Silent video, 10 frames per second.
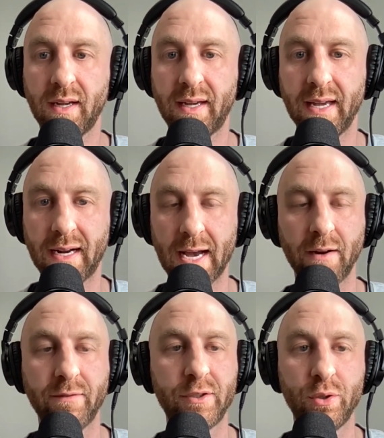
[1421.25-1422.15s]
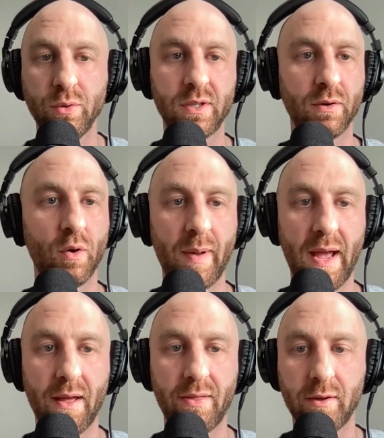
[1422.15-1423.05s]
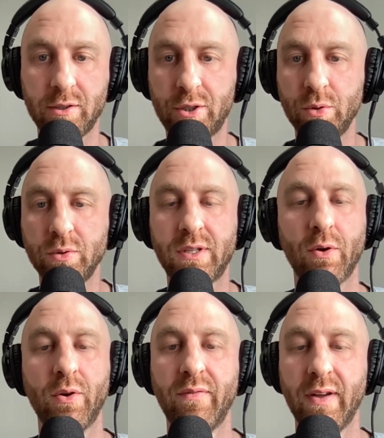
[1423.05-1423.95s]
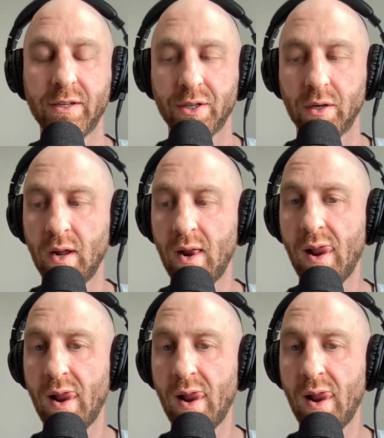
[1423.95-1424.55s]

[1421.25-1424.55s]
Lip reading: can kind of choose their own path, choose their own adventure?